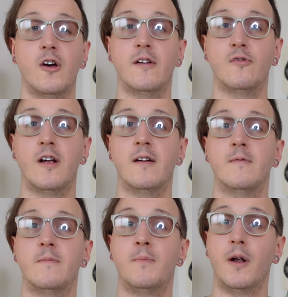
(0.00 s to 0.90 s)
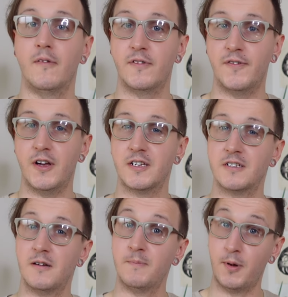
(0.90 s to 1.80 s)
Third fret, pull off to
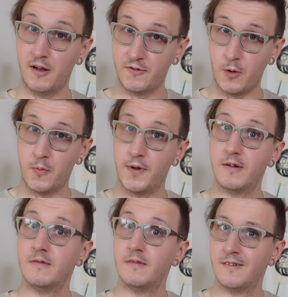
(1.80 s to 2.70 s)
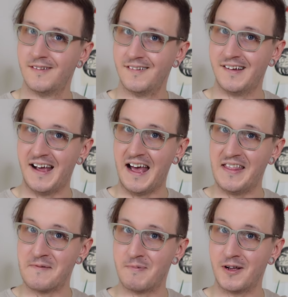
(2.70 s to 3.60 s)
first, pull off to open,
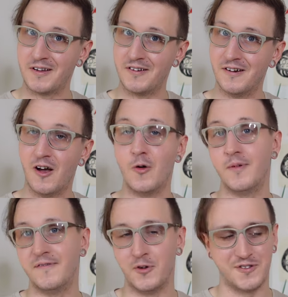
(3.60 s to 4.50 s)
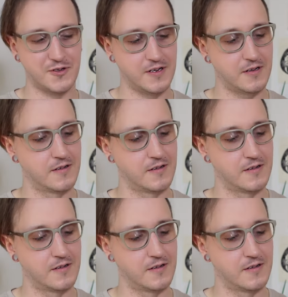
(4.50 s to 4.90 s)
and then pluck your open fourth string.